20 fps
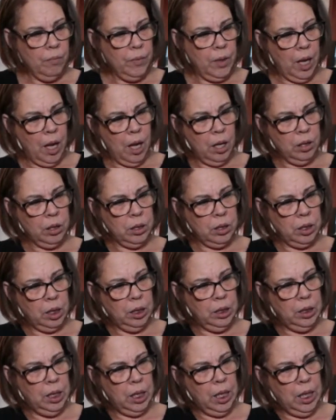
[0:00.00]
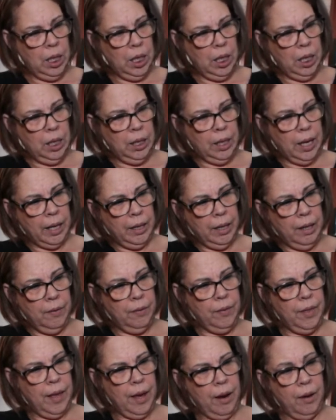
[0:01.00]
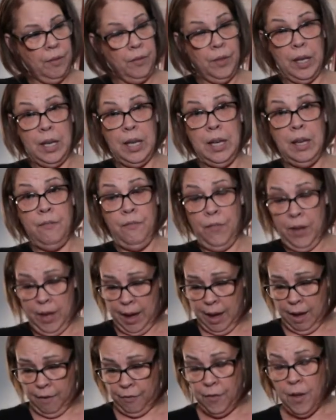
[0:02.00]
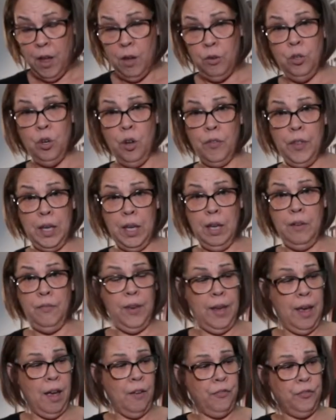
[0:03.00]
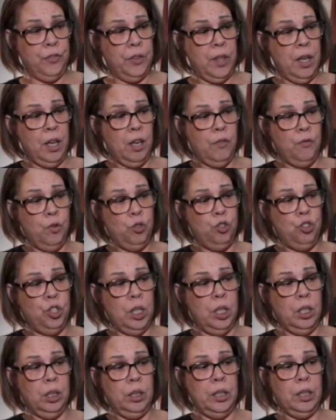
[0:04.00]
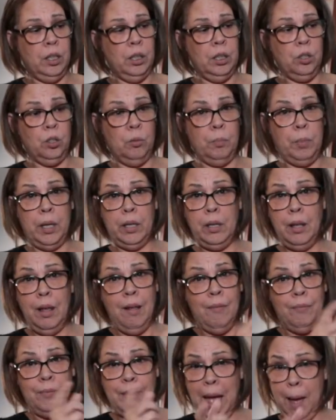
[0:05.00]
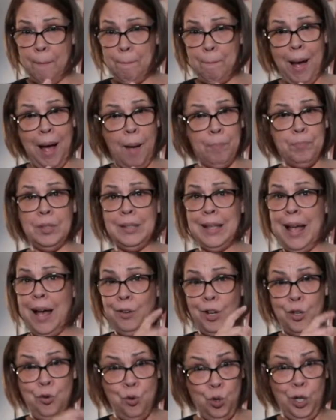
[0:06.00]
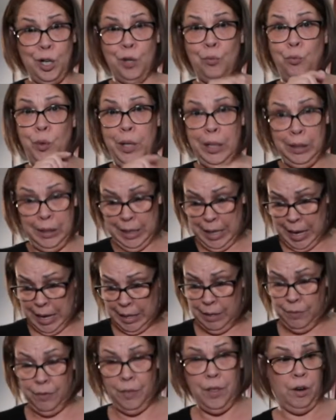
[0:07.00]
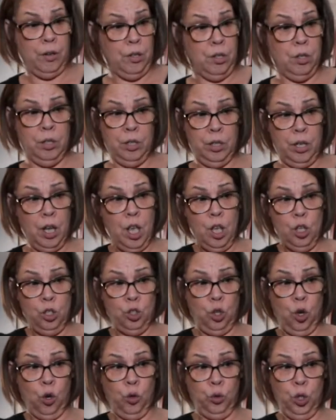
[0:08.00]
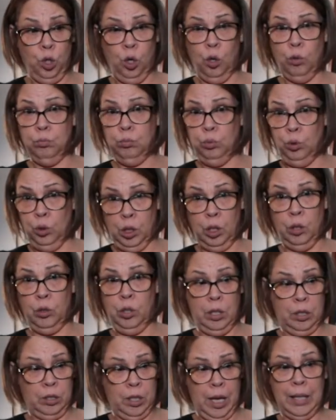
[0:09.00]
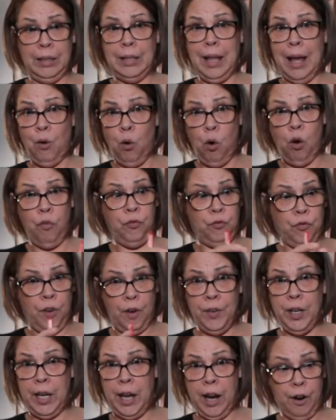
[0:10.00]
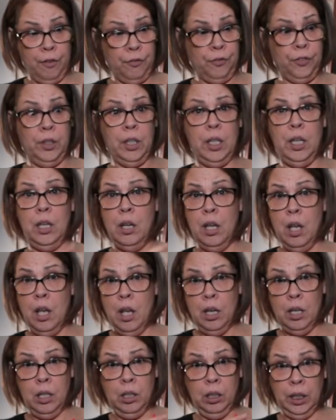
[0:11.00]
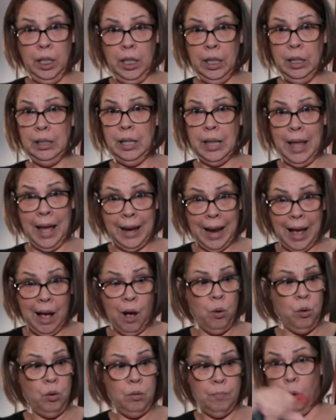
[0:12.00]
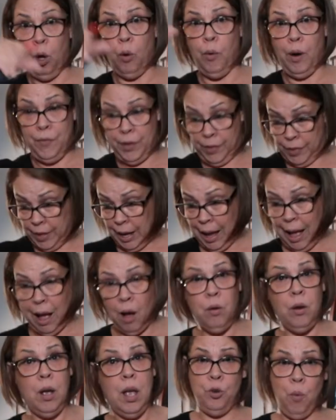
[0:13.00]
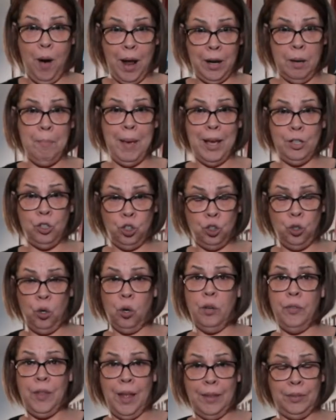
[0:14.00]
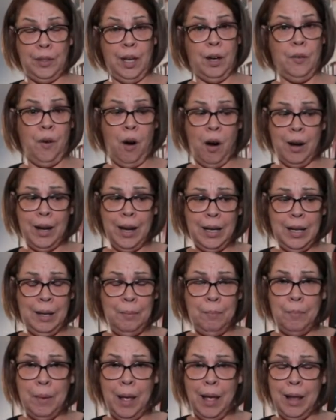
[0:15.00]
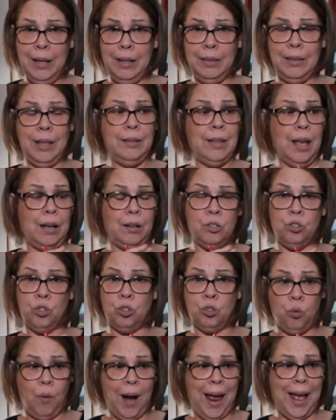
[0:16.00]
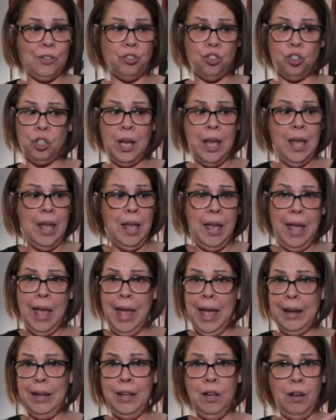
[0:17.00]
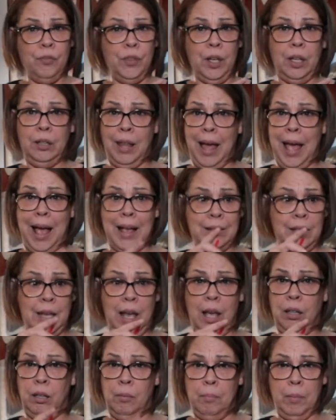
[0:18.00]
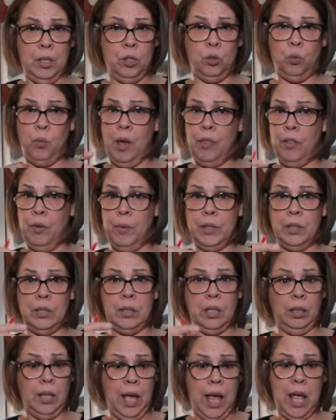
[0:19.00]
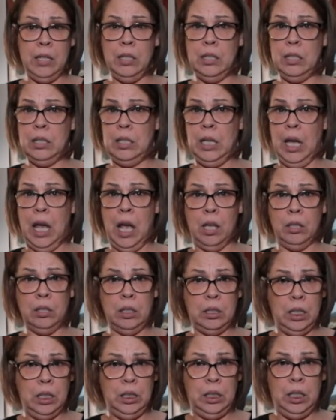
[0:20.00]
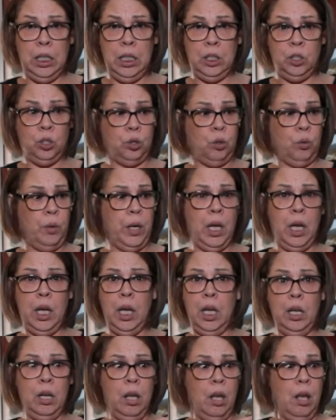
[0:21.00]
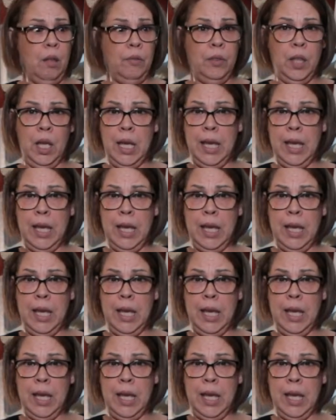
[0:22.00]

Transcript: LCD, get in there, the EVF. You know, the EVF thing, if you jiggle it a little bit, that pops out and you can really get in there good. So, you know, you can take that off very carefully, clean that out, blow everything out. You want to make sure that there aren't anything that can scratch any of the glass elements, whether it's the lens, the LCD screen, the